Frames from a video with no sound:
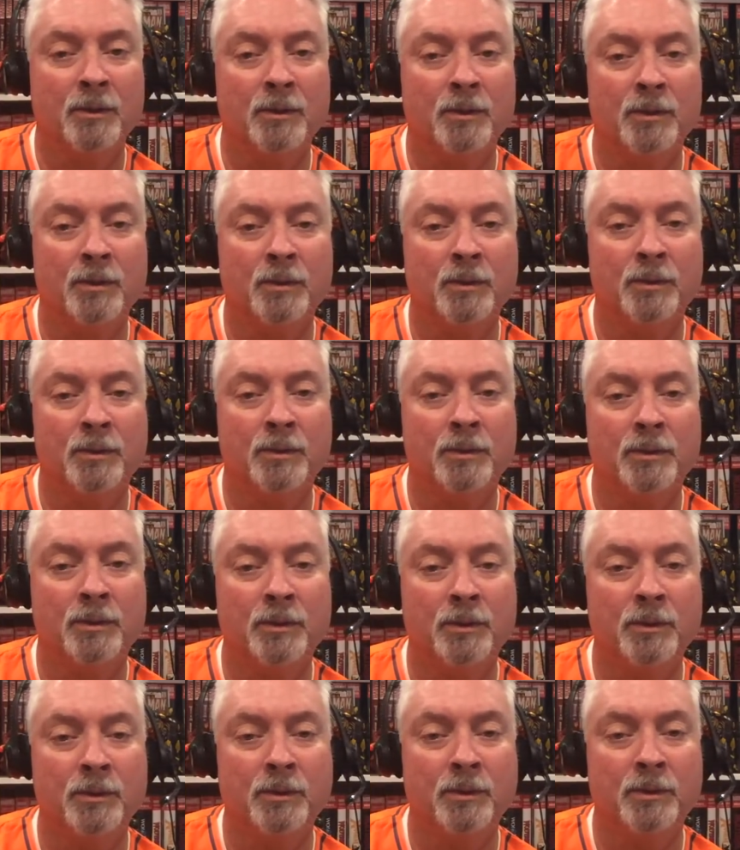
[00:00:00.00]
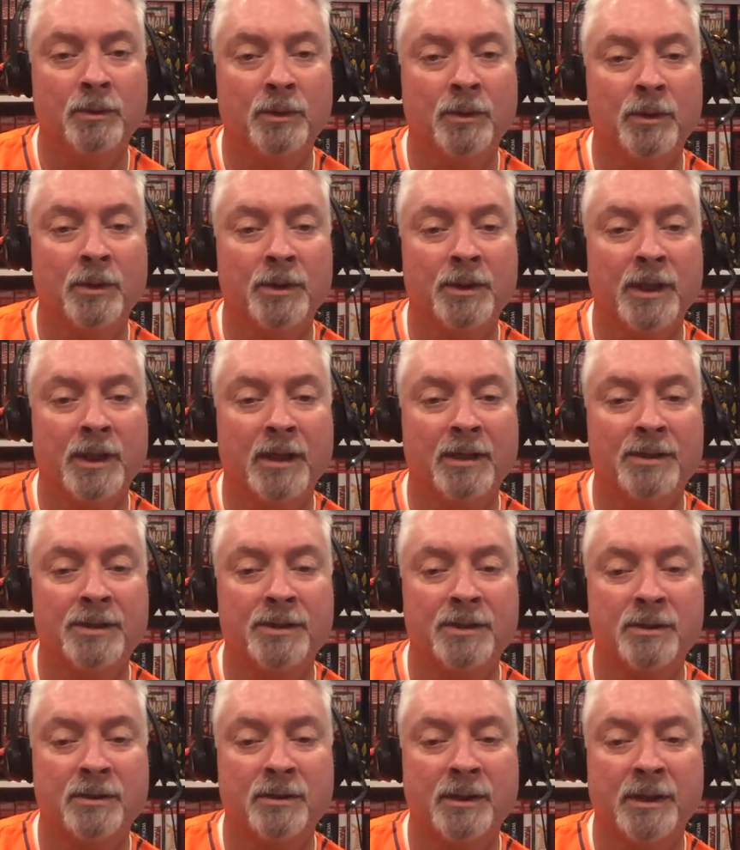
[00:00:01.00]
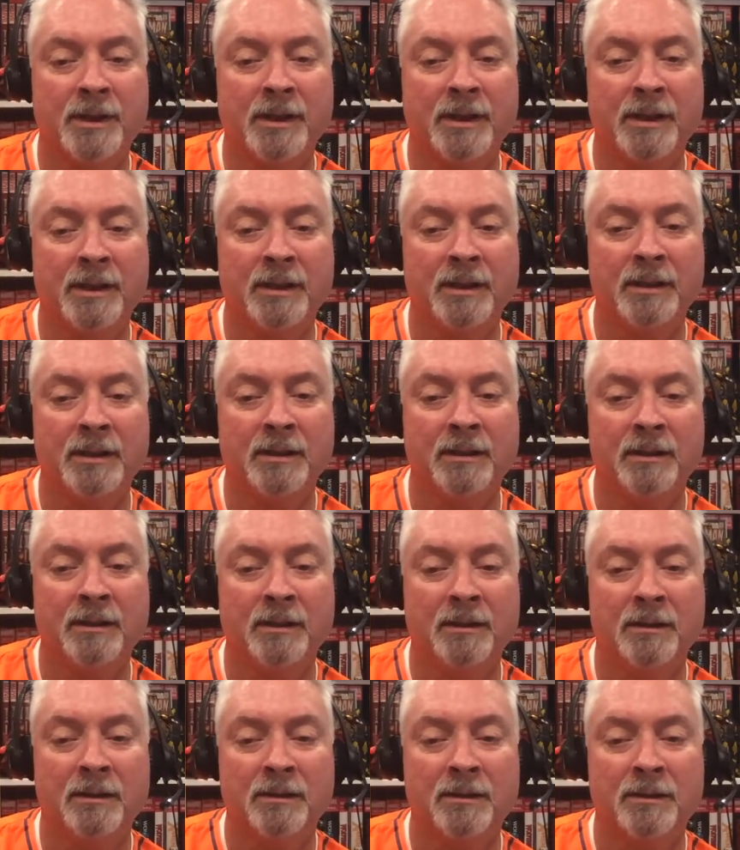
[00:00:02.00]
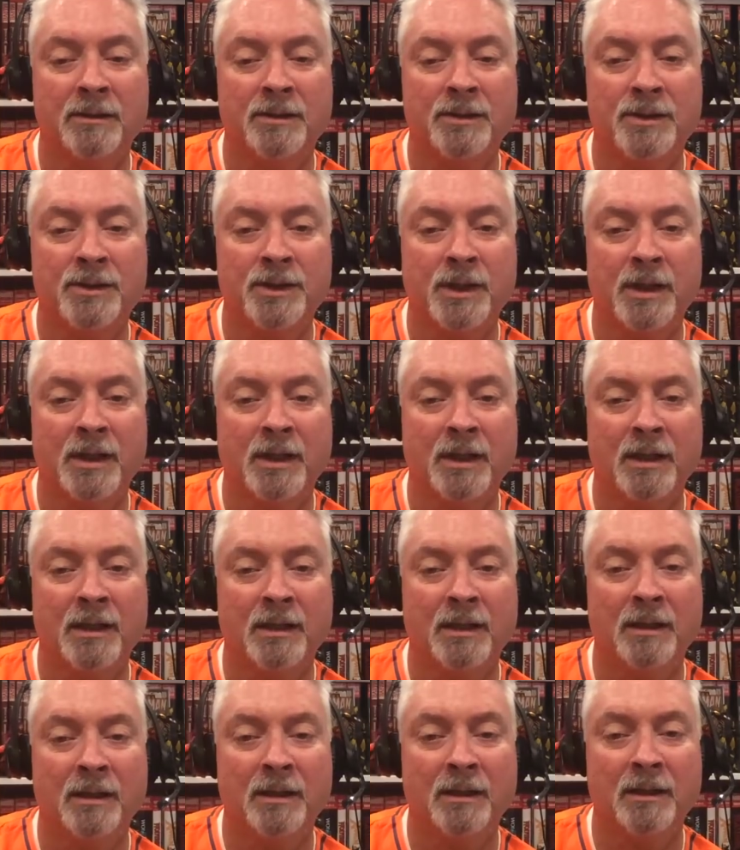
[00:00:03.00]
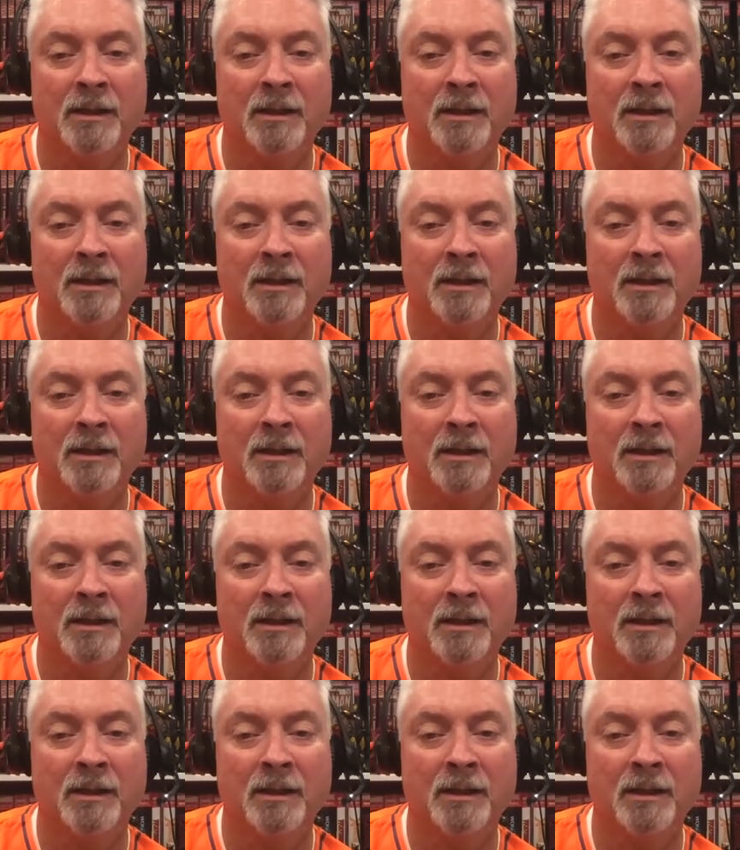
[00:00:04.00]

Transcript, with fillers: Do, do, do, your entire screen. Share.